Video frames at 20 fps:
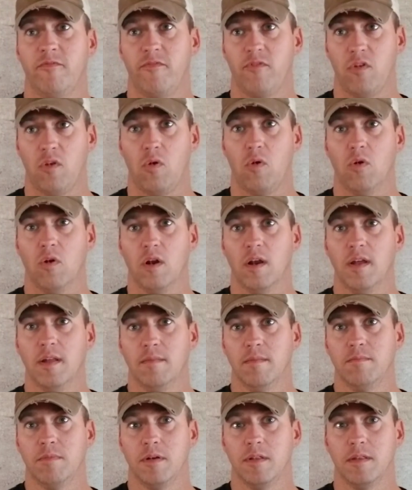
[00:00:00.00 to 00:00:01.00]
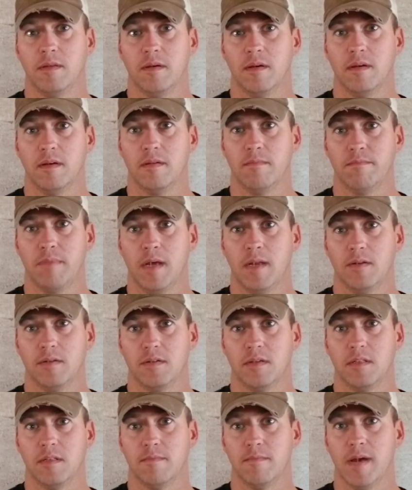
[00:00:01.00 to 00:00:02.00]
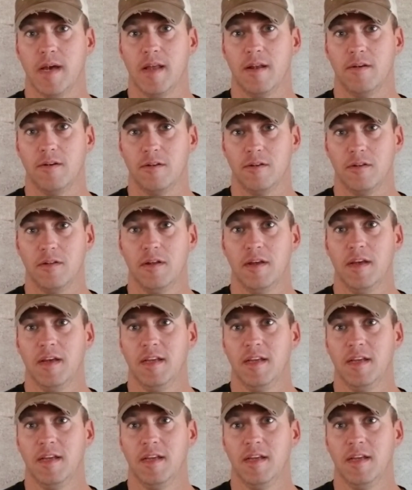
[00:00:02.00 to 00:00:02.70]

floor it, put the pedal to the metal